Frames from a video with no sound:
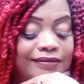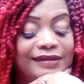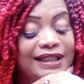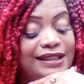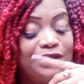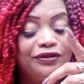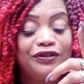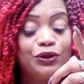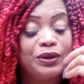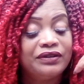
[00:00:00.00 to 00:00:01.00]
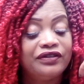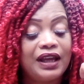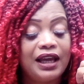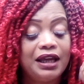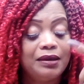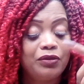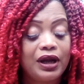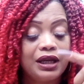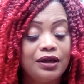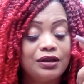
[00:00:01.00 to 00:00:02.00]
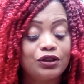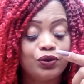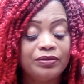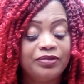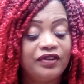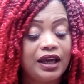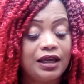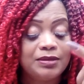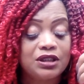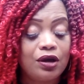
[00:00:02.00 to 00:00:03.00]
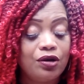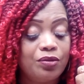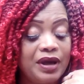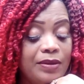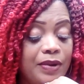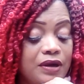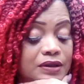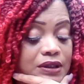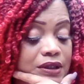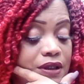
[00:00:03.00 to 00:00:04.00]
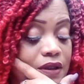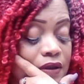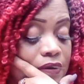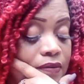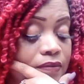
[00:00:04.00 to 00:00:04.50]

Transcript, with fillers: that's your twin flame right here. It's twin flame soulmate person here.